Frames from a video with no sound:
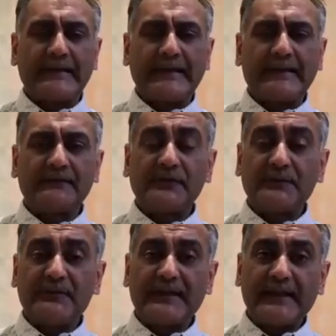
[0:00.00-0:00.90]
They can
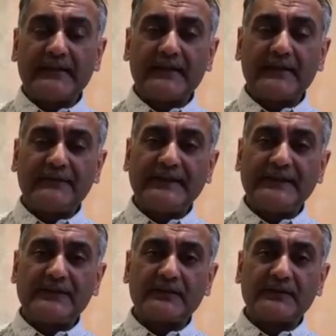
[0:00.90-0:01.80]
rub their
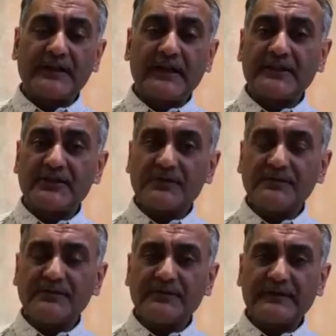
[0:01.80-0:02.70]
feet on tight
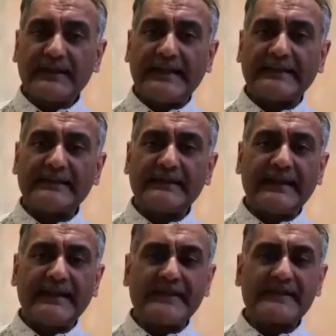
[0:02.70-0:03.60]
shoes and
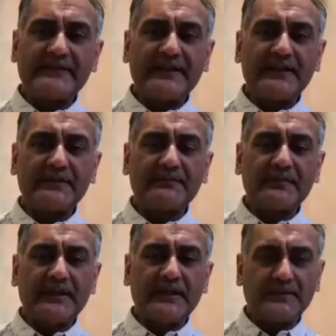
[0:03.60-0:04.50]
hence develop
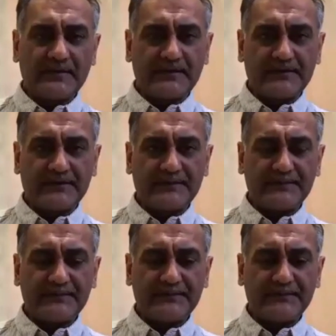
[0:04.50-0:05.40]
ulcers.
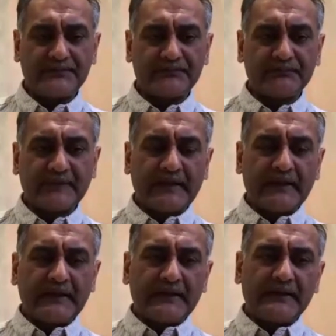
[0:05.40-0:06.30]

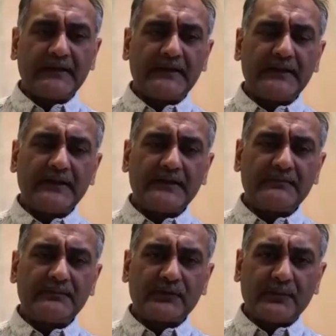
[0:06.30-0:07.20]
The
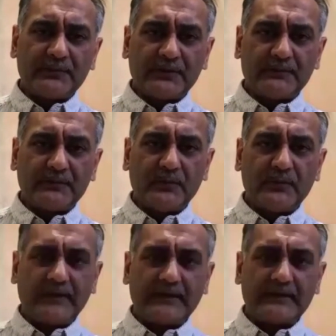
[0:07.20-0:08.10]
third problem
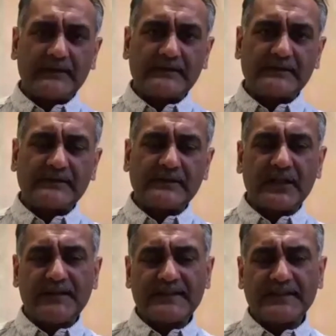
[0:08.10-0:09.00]
with
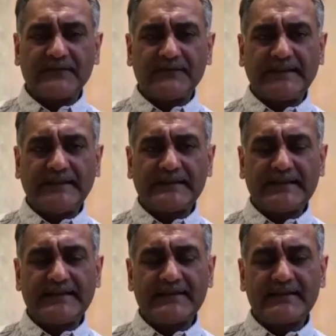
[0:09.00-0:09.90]
diabetic feet
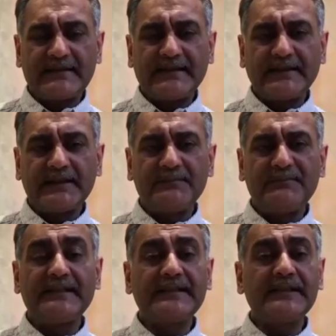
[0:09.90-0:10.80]
is the
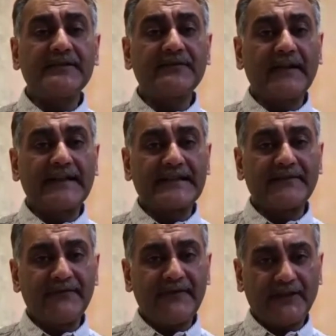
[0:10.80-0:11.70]
ability to fight
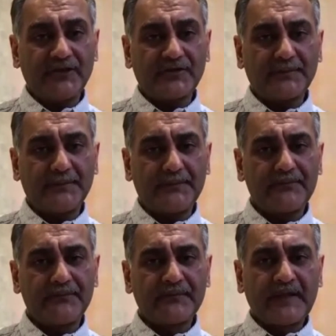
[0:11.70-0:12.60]
infection.
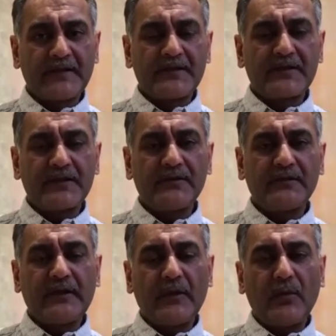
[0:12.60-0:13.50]
So
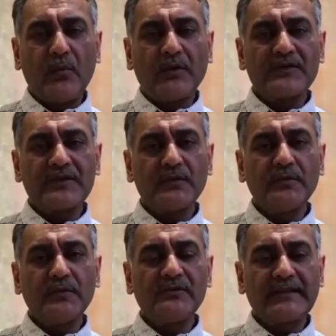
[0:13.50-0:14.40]
once the
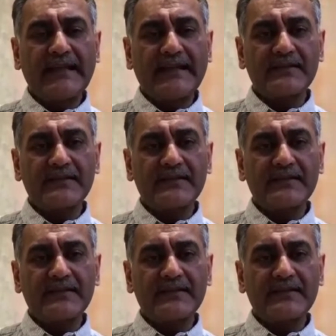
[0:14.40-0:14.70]
wound has